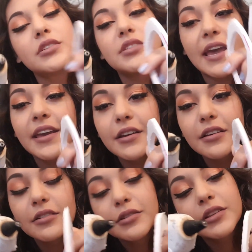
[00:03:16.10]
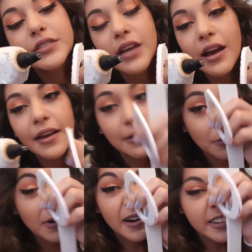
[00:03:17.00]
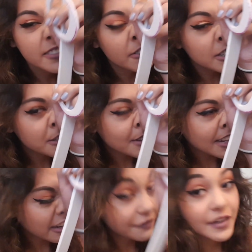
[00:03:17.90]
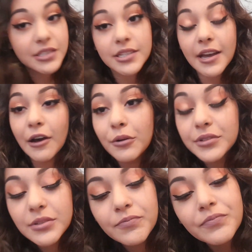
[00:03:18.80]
Take the side where it's going to be facing out